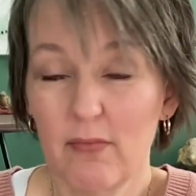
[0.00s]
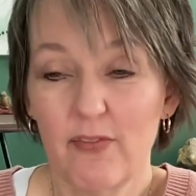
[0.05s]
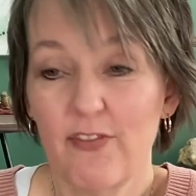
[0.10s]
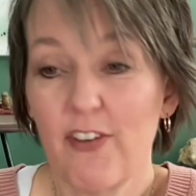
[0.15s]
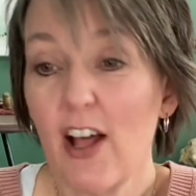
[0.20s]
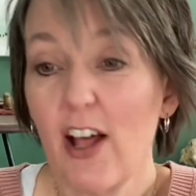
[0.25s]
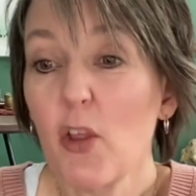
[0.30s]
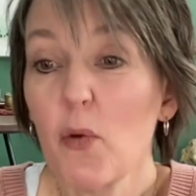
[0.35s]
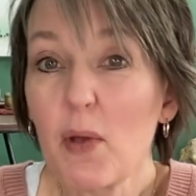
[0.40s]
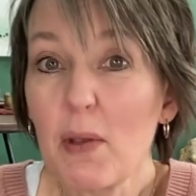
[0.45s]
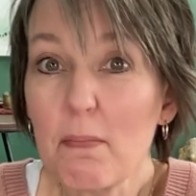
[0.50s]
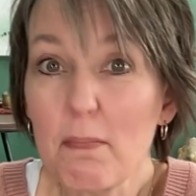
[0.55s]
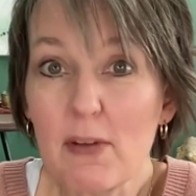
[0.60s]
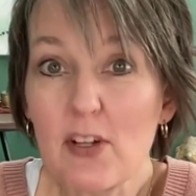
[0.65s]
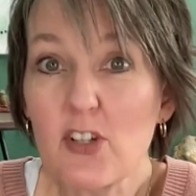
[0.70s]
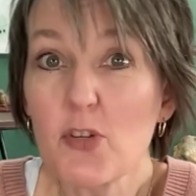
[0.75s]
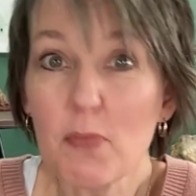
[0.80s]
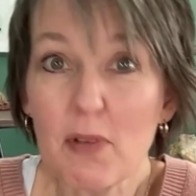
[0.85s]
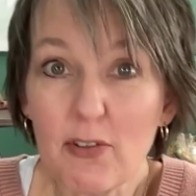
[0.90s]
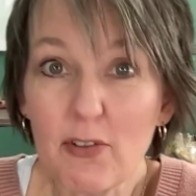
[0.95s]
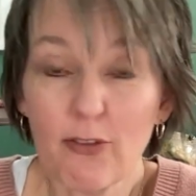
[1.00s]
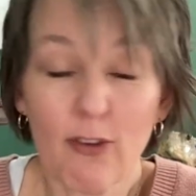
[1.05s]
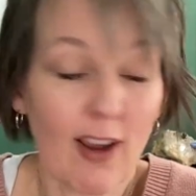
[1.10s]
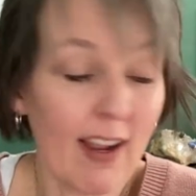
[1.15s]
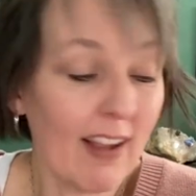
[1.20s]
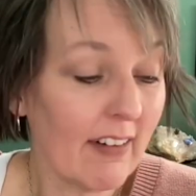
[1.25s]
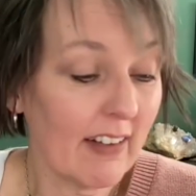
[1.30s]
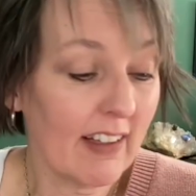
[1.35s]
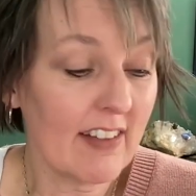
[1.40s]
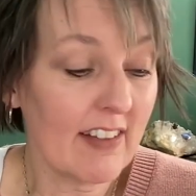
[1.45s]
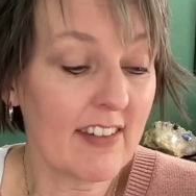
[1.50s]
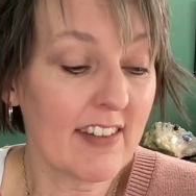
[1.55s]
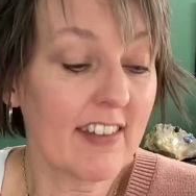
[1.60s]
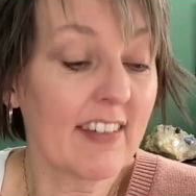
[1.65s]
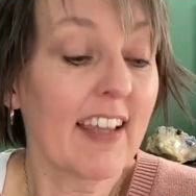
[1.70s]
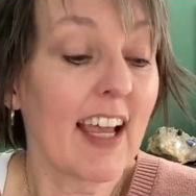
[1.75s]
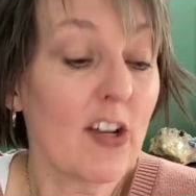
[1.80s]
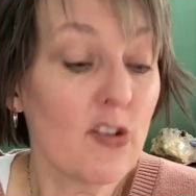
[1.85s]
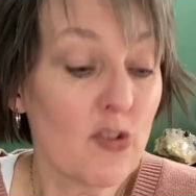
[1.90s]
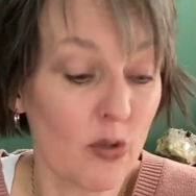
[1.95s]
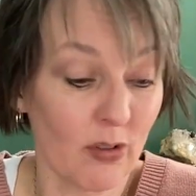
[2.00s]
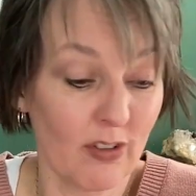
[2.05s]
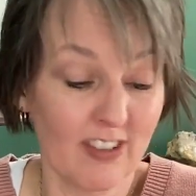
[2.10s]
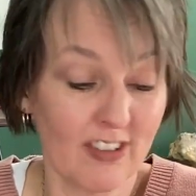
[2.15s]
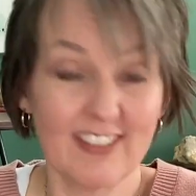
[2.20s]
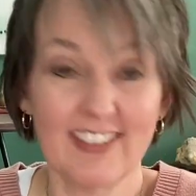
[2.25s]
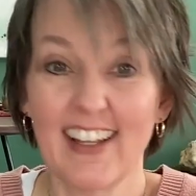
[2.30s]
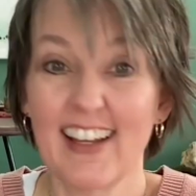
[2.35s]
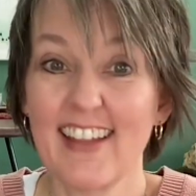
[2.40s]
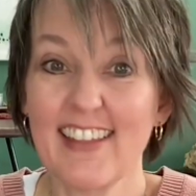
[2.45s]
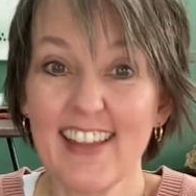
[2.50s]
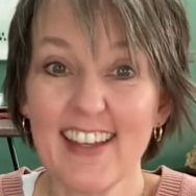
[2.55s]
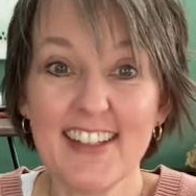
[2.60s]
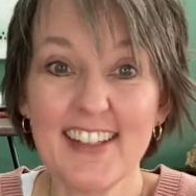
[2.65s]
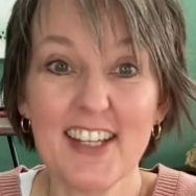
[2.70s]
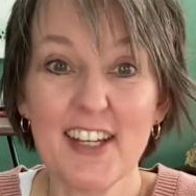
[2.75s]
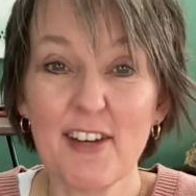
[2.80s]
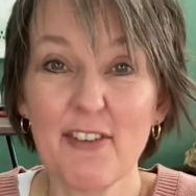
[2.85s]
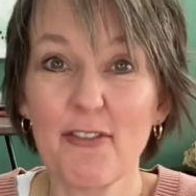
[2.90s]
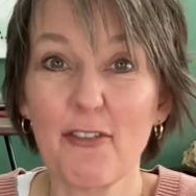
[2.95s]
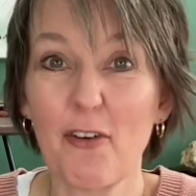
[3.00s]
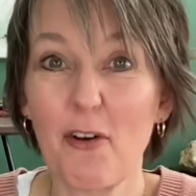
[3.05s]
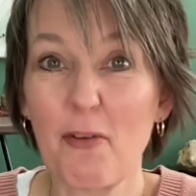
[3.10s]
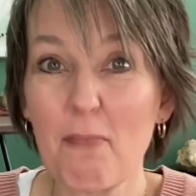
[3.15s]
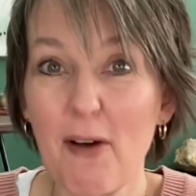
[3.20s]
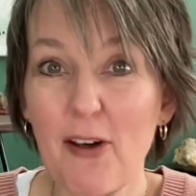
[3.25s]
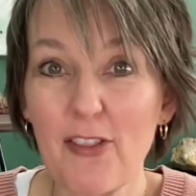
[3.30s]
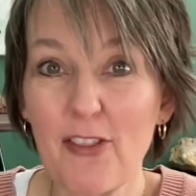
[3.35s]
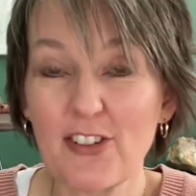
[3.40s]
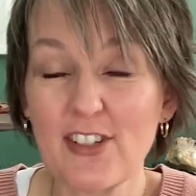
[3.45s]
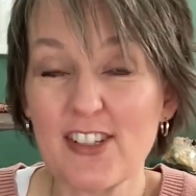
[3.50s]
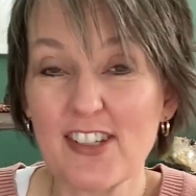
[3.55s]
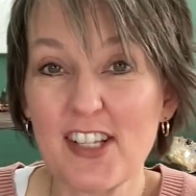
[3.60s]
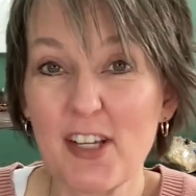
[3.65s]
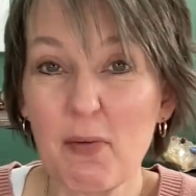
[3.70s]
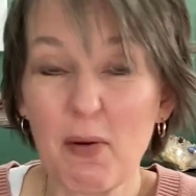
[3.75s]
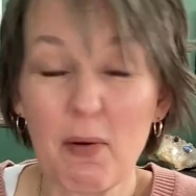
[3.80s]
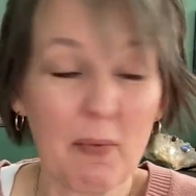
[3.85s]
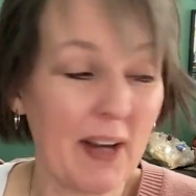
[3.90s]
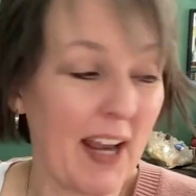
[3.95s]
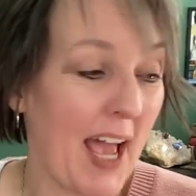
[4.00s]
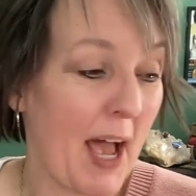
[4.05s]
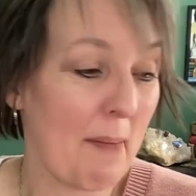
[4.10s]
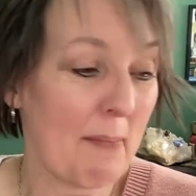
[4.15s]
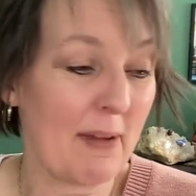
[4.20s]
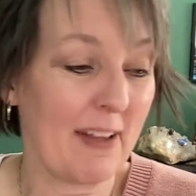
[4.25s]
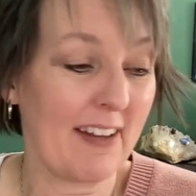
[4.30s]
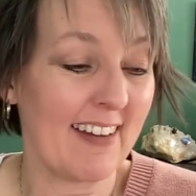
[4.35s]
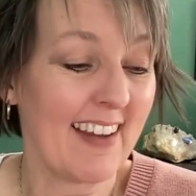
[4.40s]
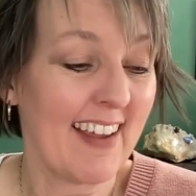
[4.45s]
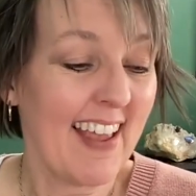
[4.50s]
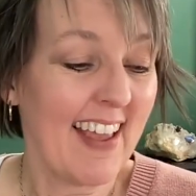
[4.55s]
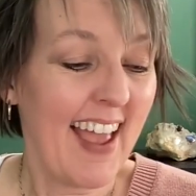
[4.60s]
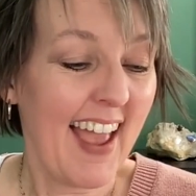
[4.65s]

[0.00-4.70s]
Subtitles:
following Benjamin Franklin's schedule, and they did it for a month to see what would happen.